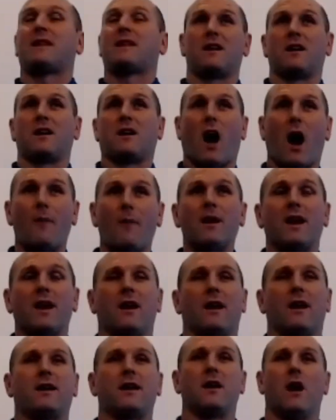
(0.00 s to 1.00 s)
acting and comedy,
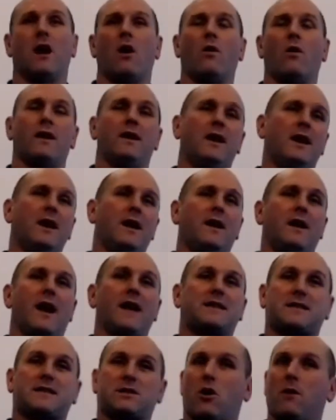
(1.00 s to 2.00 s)
like, you know, and
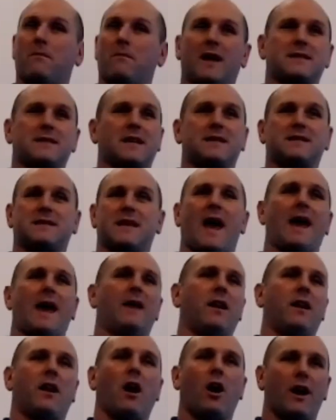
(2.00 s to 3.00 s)
it's something, as I
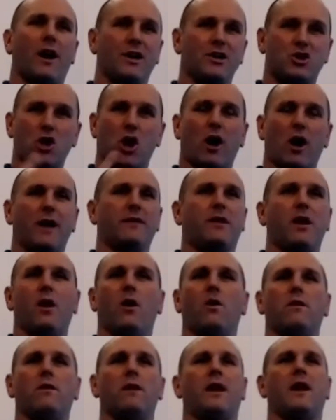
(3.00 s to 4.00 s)
said, like, I enjoyed
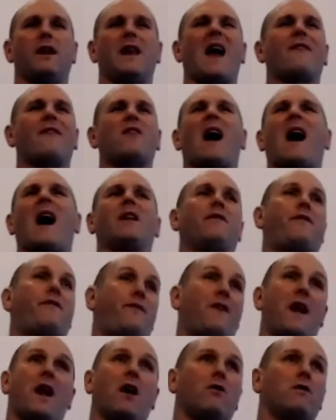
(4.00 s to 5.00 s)
doing, and I never had a
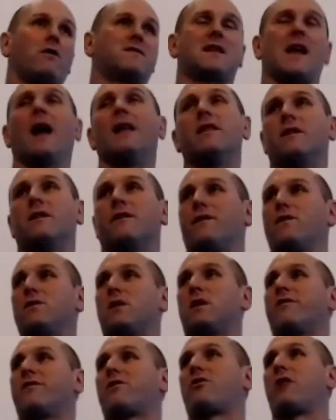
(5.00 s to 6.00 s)
fear of standing in front
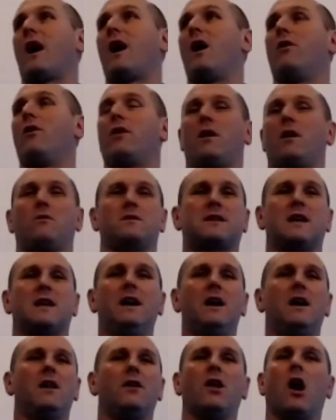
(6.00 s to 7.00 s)
of the crowd. I was
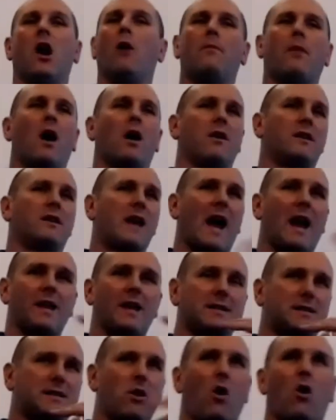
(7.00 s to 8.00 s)
no bother
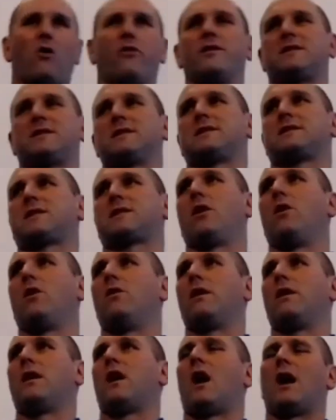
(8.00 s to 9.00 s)
telling stories in
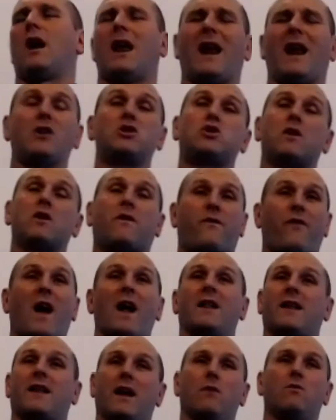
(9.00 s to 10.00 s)
school and all that. And I just
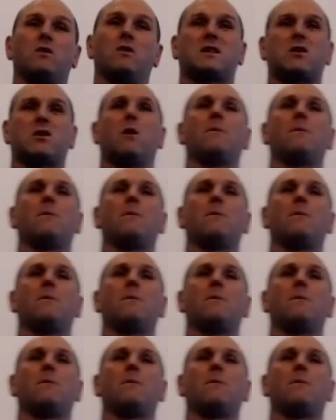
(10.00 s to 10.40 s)
felt it was